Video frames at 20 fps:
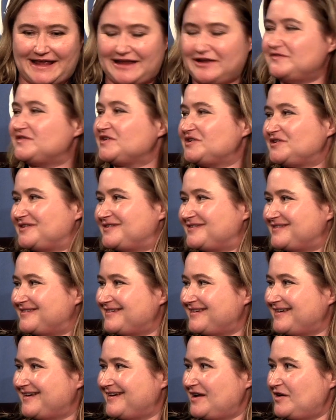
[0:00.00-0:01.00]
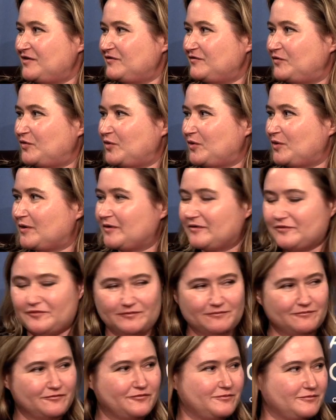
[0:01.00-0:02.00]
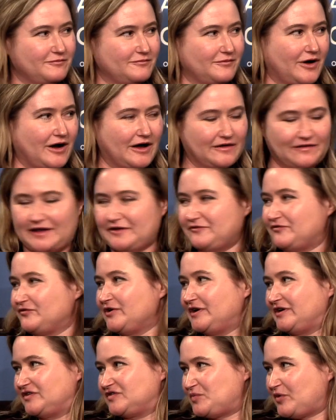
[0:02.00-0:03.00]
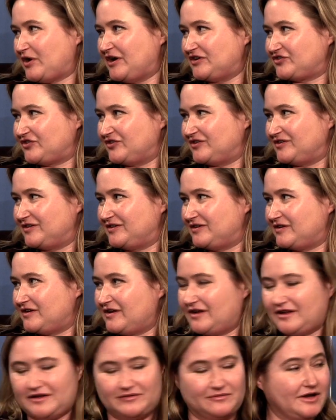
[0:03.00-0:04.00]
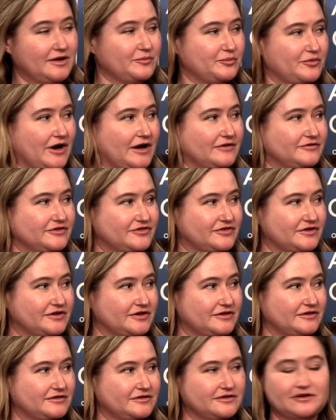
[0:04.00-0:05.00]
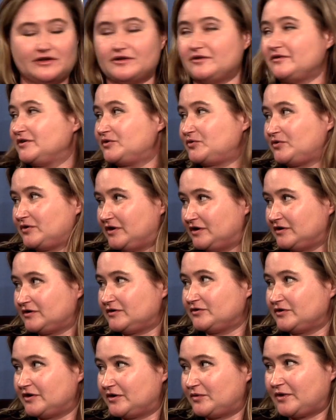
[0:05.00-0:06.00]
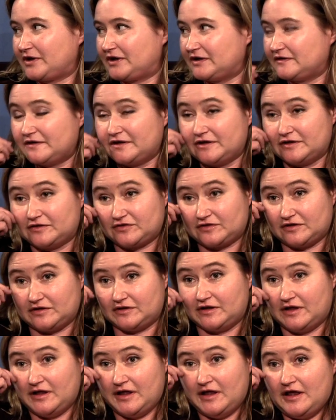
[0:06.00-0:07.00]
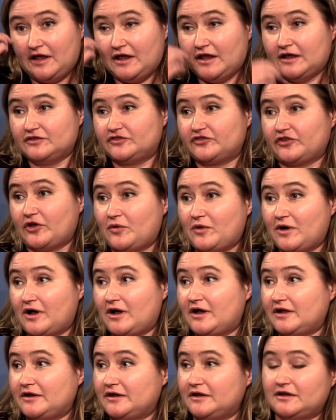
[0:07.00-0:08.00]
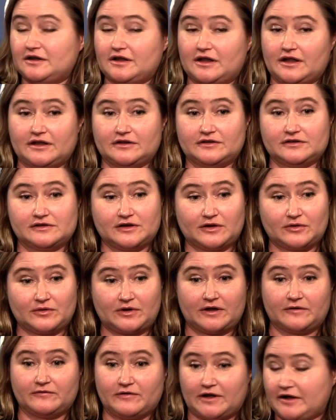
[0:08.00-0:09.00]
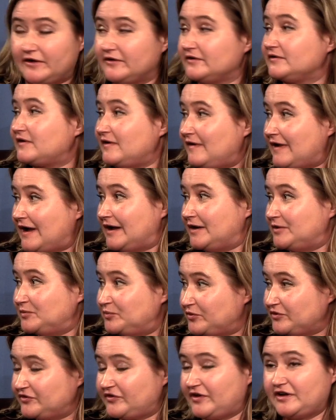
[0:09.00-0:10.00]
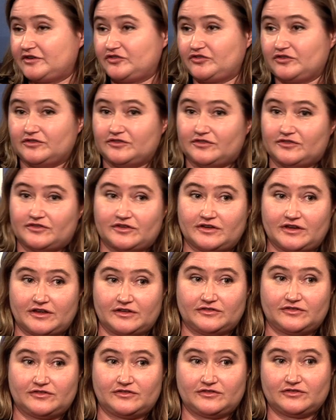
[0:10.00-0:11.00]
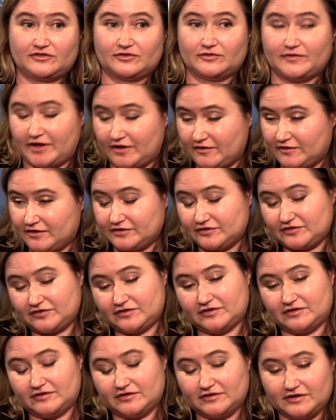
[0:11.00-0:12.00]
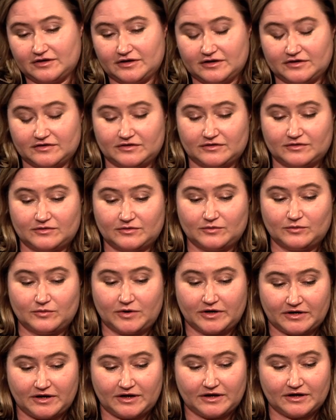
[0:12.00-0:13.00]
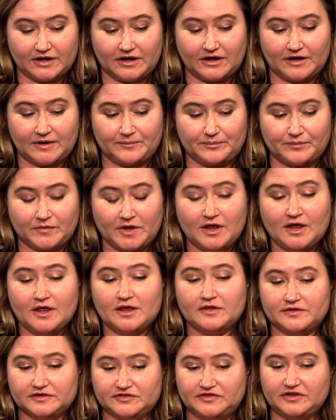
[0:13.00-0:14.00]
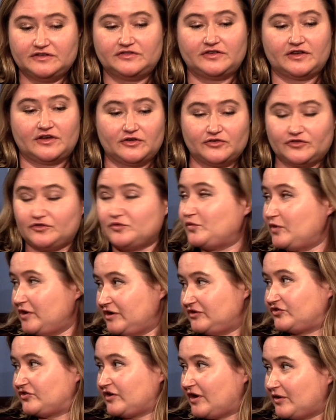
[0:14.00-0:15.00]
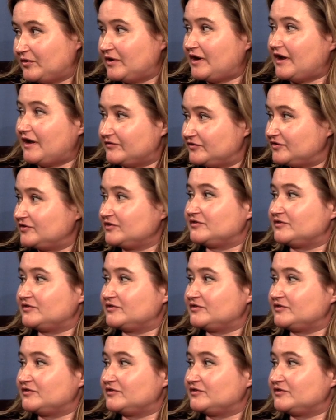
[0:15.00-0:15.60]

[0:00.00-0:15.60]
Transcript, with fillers: haven right. for online free expression and including and, and Wiki, privacy, including you know, WikiLeaks. Inclu including this is vaguely coming and, back to me, and so on, and and you know, kind of ironclad protections against surveillance and and whatnot. Um, the details of which I would have to